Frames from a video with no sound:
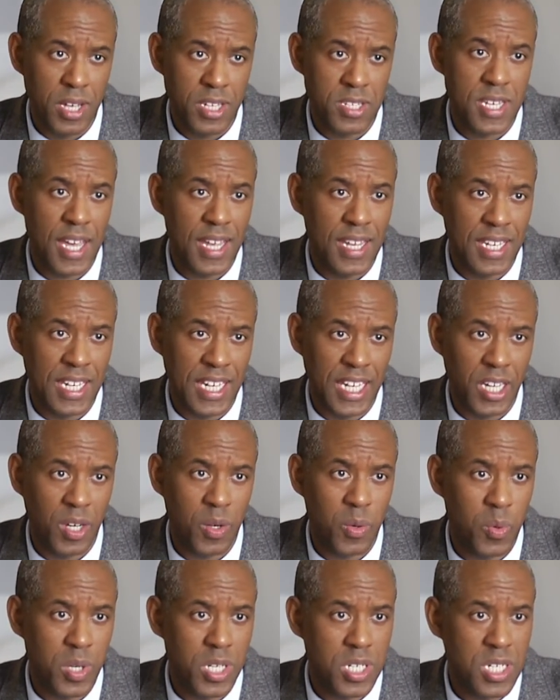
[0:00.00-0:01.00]
technique
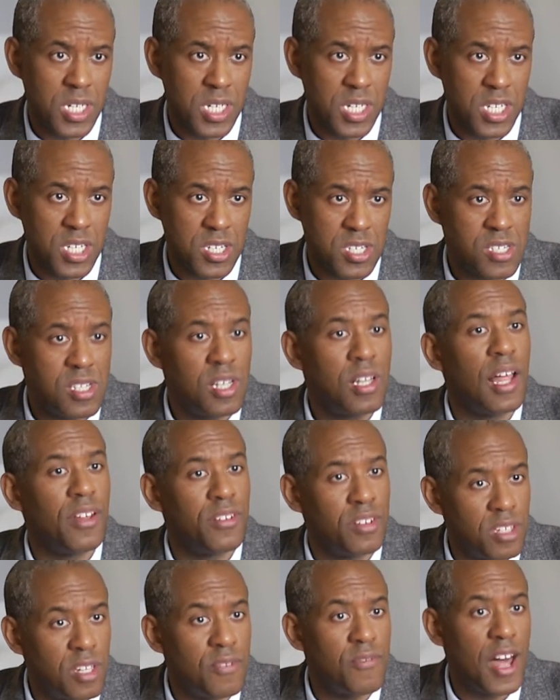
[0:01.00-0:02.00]
which is still
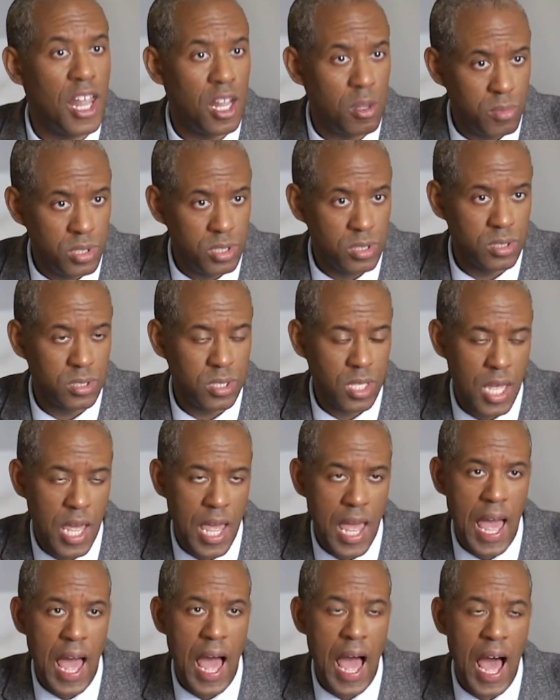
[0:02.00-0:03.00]
under development.
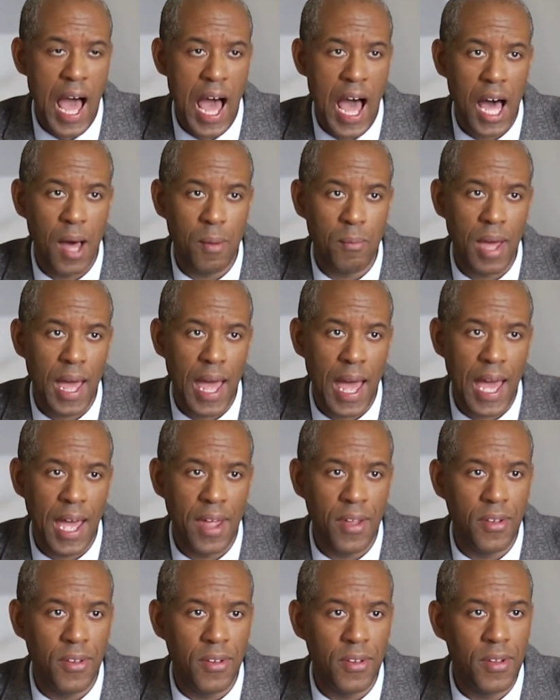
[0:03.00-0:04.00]

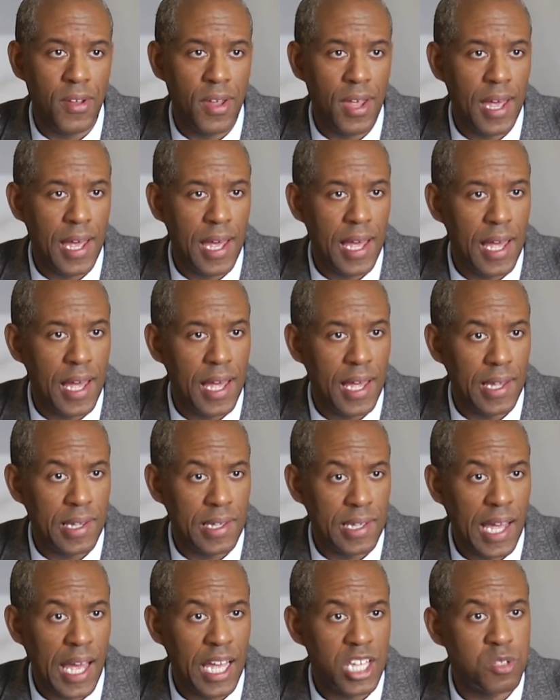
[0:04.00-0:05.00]

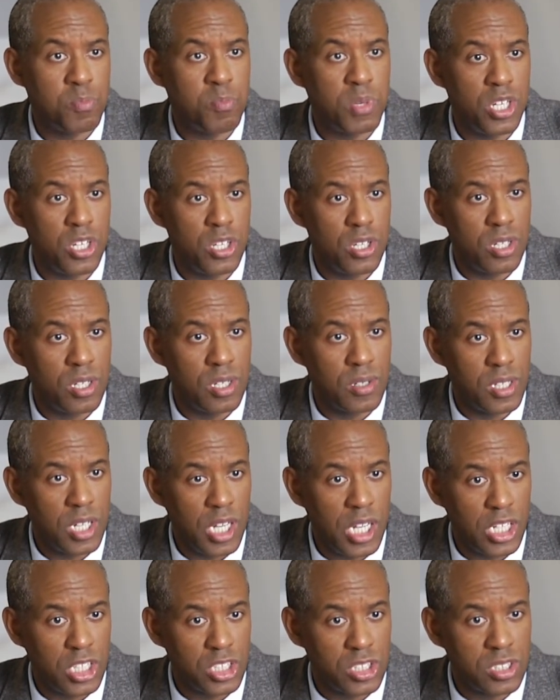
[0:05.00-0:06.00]

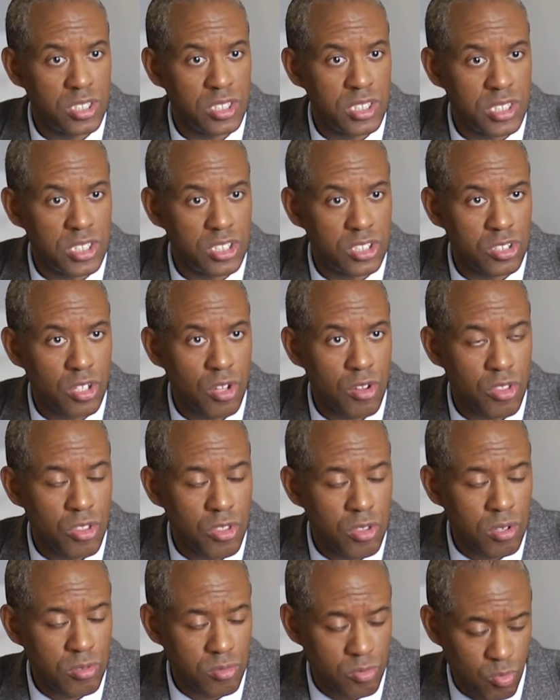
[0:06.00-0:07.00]

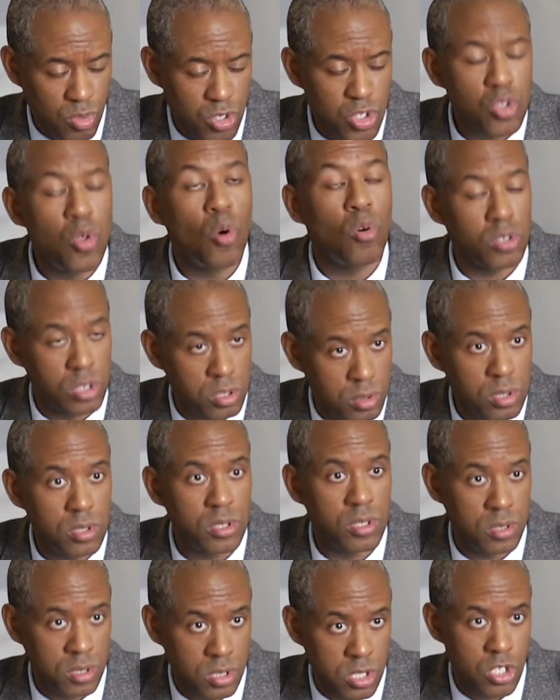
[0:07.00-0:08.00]
Was thought
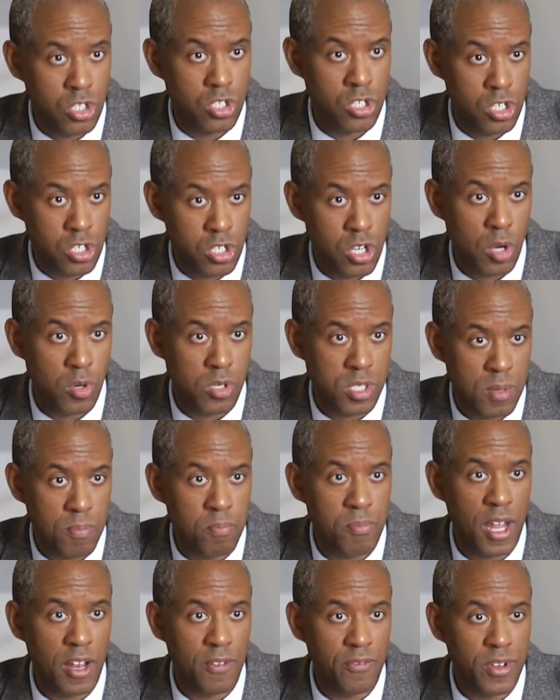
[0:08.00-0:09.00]
to show some
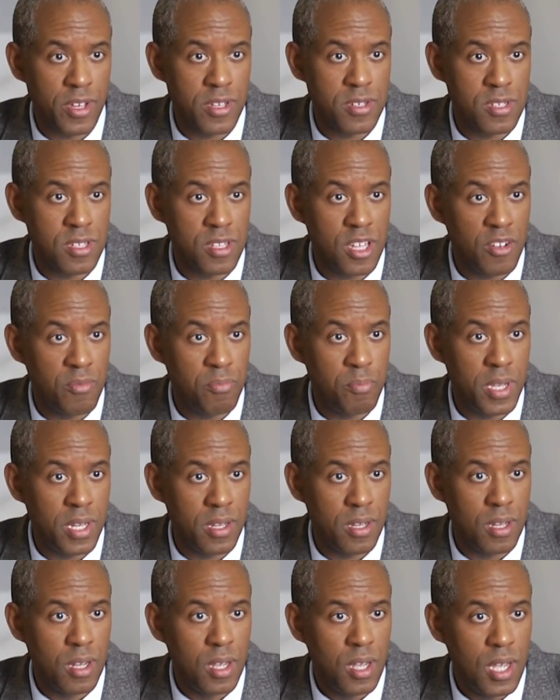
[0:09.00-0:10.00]
benefits, and there have
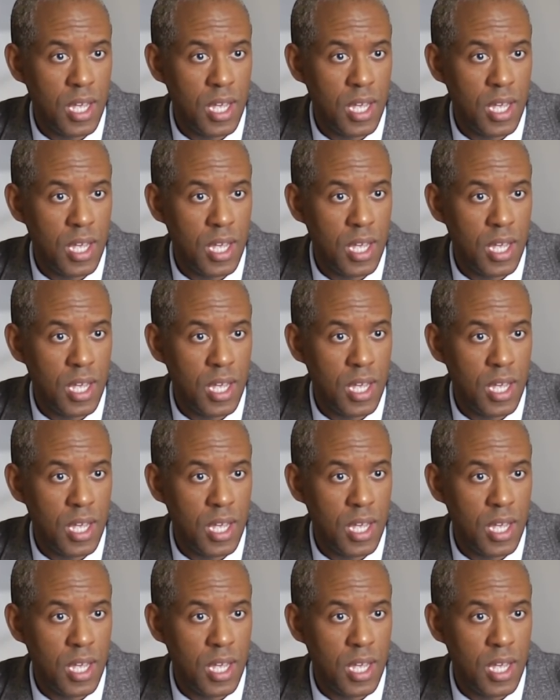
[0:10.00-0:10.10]
been